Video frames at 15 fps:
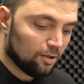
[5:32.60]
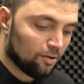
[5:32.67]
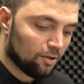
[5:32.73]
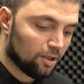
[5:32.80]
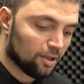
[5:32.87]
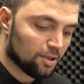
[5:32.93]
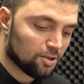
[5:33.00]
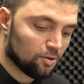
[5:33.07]

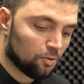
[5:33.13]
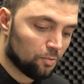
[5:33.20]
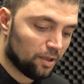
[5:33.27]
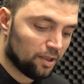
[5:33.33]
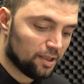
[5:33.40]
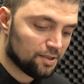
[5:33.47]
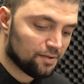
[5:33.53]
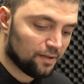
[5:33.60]
Okay, so
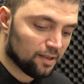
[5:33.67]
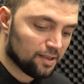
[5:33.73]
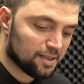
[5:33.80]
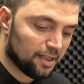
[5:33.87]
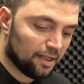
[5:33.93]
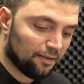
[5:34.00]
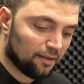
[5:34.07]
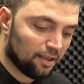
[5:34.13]
when Israel
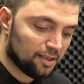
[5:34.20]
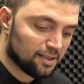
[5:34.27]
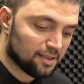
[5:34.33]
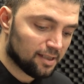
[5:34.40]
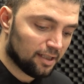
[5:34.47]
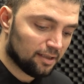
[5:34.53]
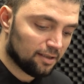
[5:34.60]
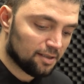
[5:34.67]
state thinks
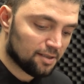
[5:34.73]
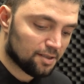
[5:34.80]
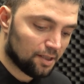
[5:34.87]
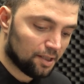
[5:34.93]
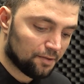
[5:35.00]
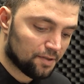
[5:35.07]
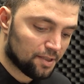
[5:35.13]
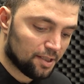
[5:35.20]
that it
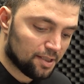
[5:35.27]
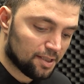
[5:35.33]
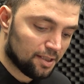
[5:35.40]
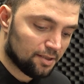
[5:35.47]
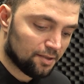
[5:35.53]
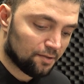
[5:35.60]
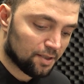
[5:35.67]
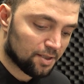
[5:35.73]
serves its
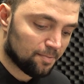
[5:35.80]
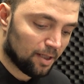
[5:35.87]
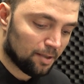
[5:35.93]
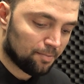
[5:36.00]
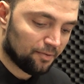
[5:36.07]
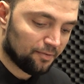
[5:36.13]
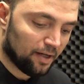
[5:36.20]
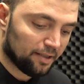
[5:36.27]
interest by
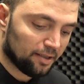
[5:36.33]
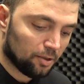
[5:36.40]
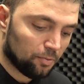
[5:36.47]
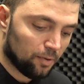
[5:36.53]
providing